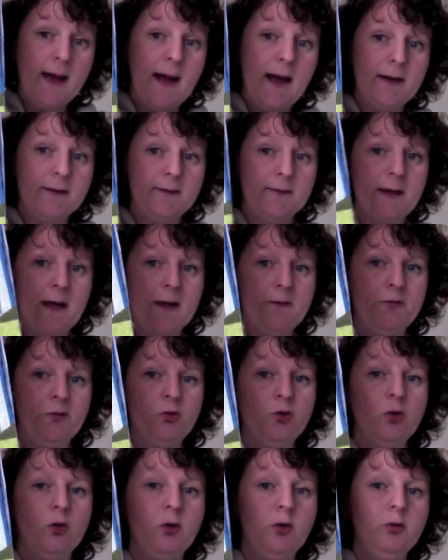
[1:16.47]
as
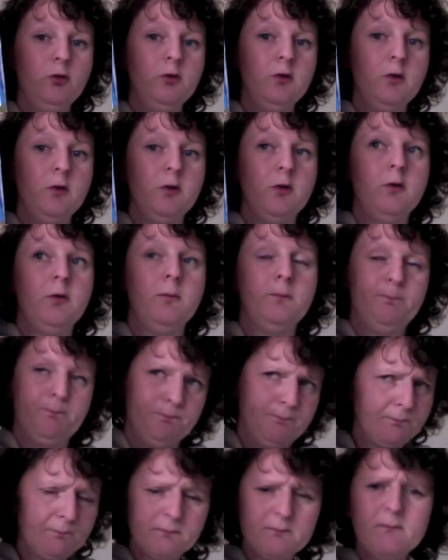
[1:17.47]
I've told
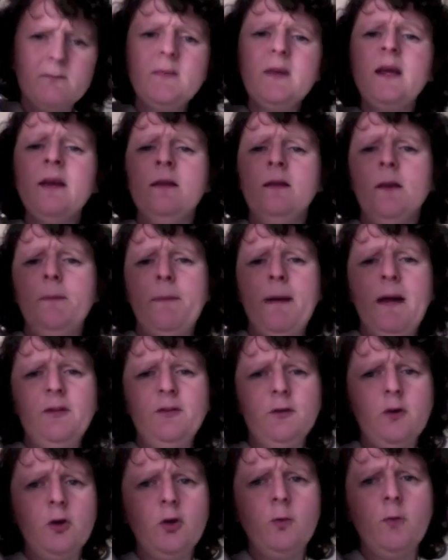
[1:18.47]
in the
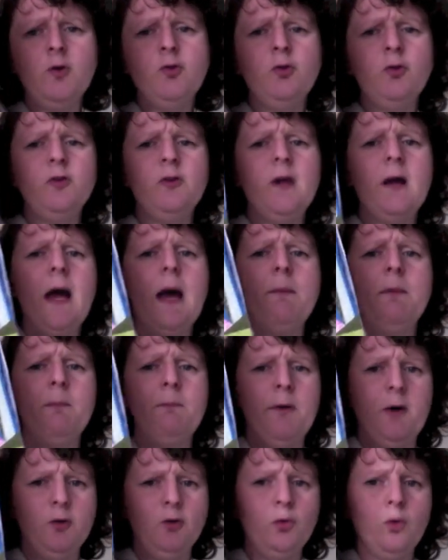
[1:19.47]
past Talk to Me Tuesday, I'm a
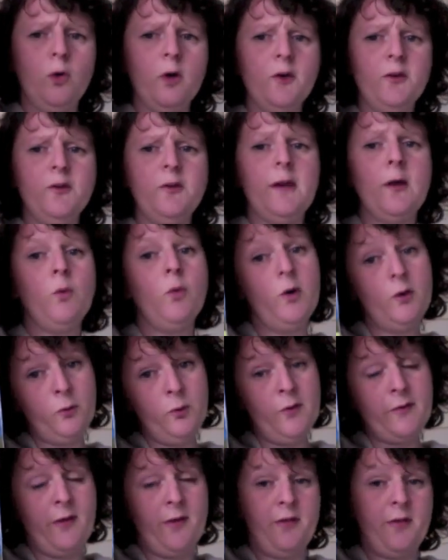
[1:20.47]
pond warden, I work
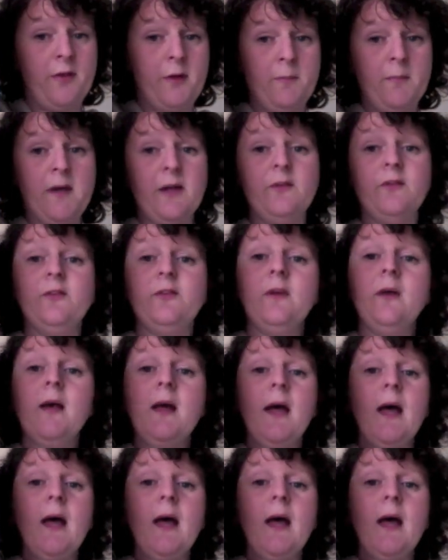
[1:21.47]
with amphibians,